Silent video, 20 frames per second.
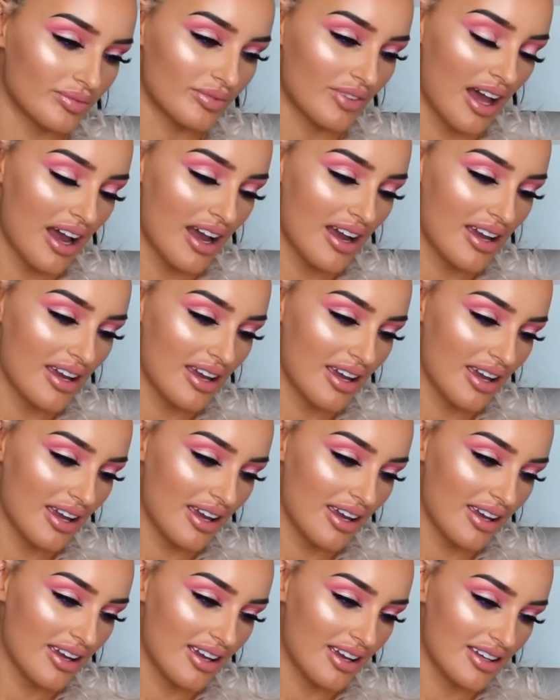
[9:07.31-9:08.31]
That
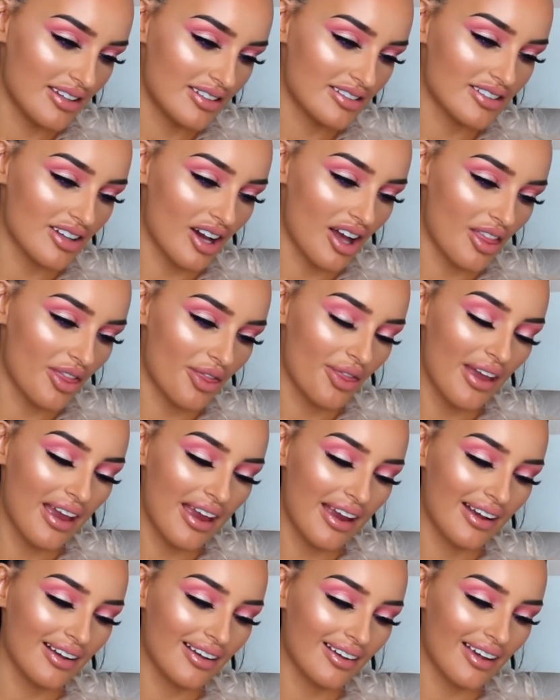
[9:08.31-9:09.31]
is, I
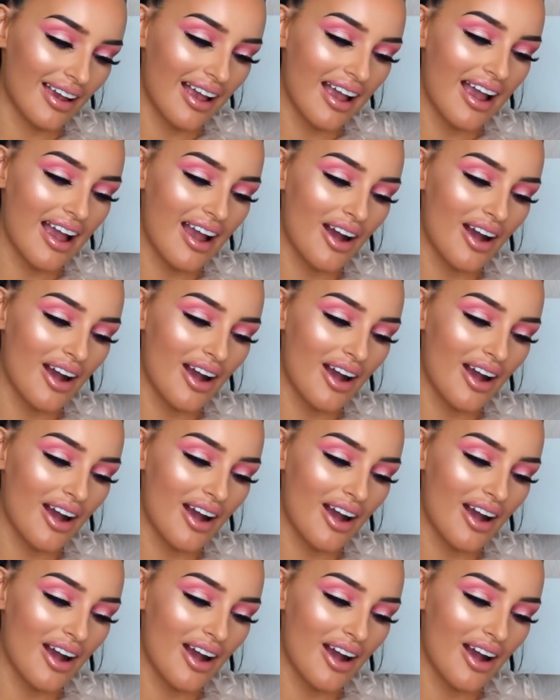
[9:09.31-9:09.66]
think,